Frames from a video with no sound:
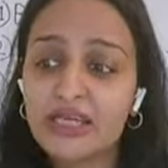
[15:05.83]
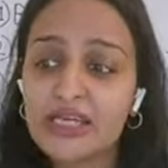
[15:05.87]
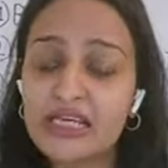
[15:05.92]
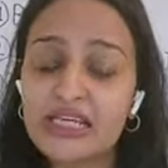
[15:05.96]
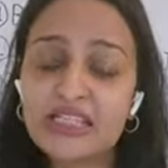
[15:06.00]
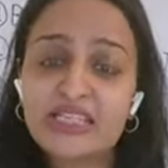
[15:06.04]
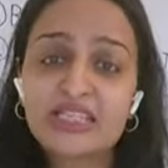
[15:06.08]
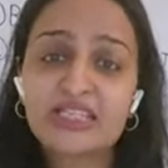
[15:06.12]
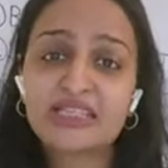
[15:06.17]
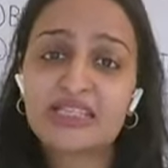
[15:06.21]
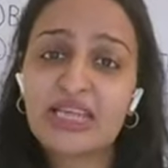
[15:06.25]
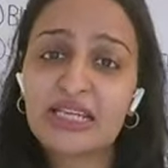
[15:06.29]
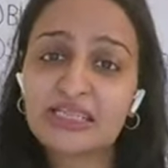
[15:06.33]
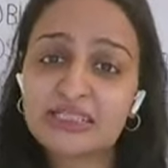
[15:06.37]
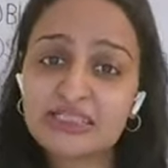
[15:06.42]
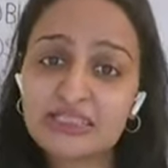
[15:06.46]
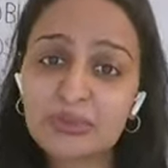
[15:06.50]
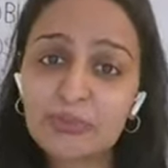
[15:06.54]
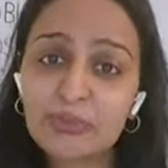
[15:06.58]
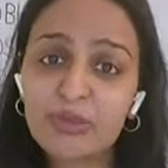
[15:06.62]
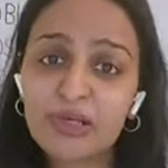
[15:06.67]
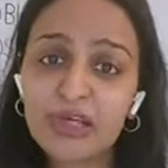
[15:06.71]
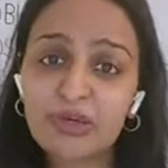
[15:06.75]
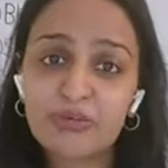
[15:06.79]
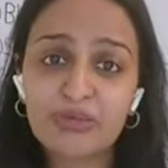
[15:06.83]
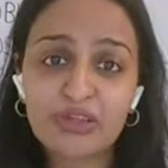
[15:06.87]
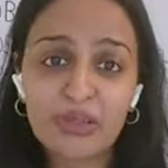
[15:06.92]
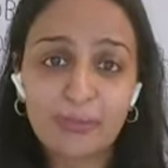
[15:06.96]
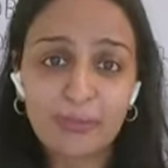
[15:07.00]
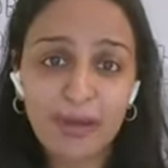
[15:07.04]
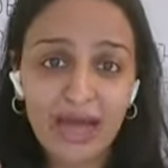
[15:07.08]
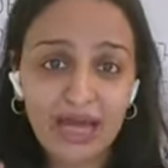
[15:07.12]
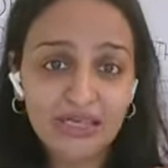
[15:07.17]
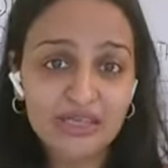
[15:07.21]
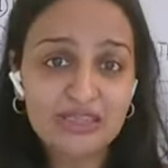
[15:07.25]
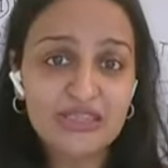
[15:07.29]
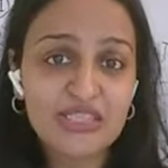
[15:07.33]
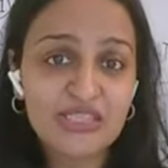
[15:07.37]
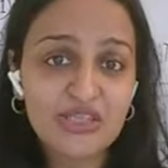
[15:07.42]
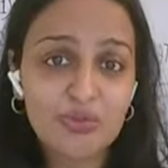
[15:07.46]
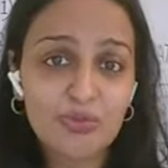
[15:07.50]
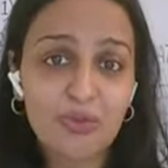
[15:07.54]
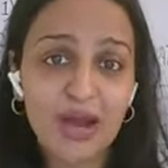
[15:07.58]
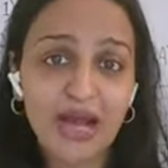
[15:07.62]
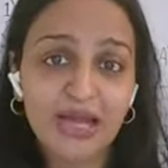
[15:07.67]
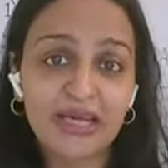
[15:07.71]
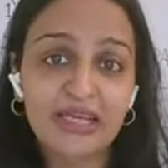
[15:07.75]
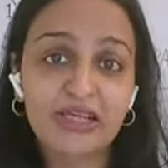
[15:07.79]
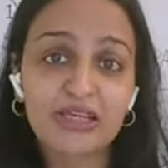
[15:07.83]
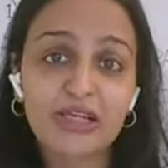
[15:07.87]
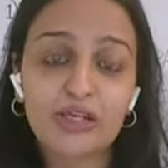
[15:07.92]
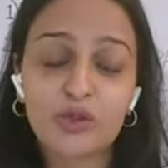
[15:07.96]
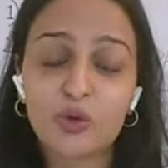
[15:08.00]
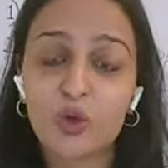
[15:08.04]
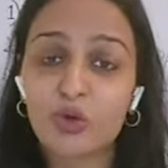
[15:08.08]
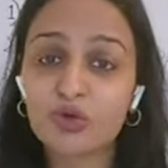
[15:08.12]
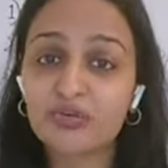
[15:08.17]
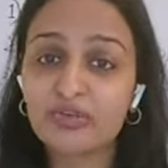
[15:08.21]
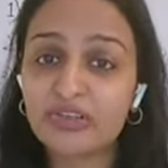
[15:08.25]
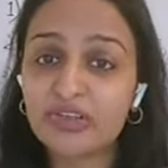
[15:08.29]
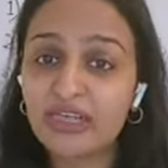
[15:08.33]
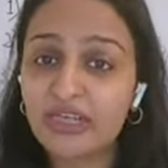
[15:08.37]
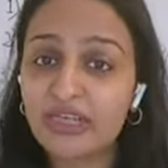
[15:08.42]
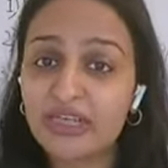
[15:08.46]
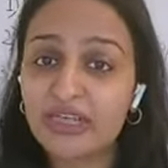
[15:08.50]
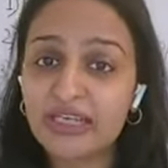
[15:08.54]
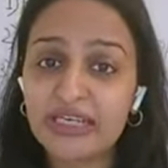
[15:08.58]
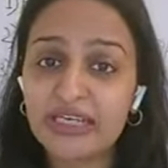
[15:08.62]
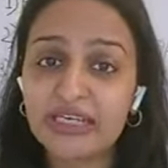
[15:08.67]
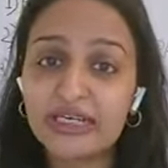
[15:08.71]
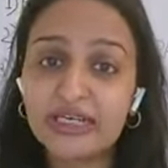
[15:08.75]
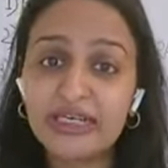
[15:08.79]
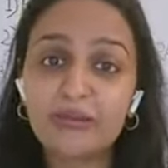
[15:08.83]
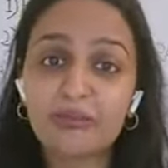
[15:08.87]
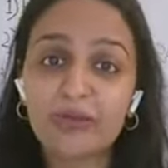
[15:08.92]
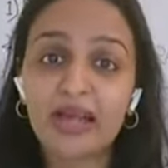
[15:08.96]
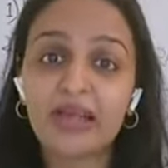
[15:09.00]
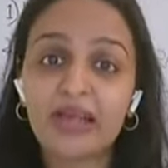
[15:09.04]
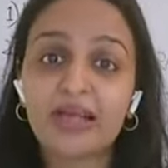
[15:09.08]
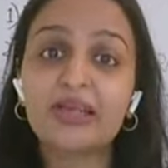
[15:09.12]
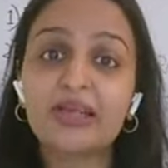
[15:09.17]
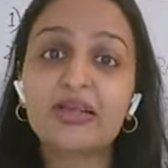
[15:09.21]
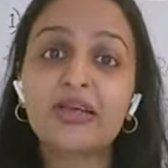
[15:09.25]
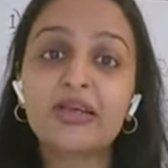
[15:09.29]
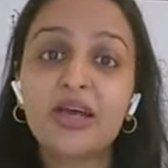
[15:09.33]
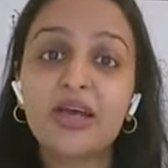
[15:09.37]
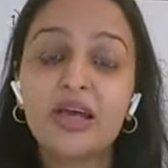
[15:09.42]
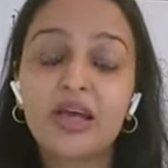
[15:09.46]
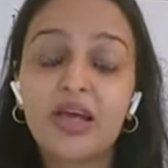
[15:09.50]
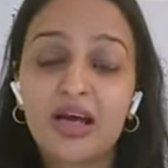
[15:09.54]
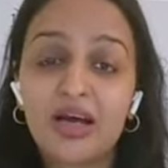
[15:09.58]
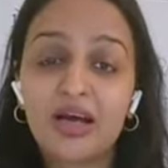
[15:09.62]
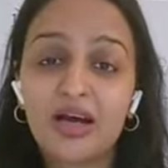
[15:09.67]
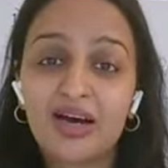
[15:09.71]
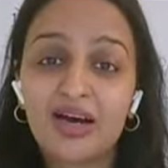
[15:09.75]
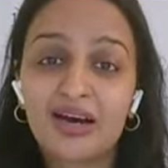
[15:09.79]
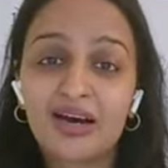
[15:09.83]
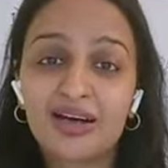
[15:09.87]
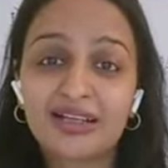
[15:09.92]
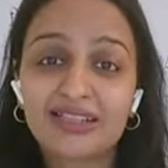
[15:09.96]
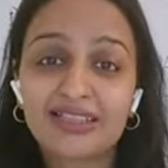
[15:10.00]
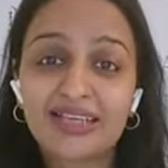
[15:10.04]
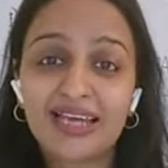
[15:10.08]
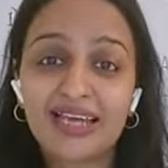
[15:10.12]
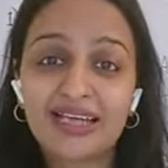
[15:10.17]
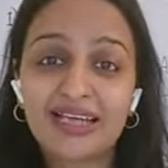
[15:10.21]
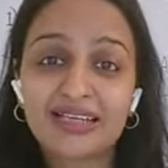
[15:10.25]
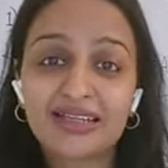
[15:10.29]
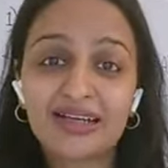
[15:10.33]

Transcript: eat sensibly with a balanced mind and not with a greedy mind, I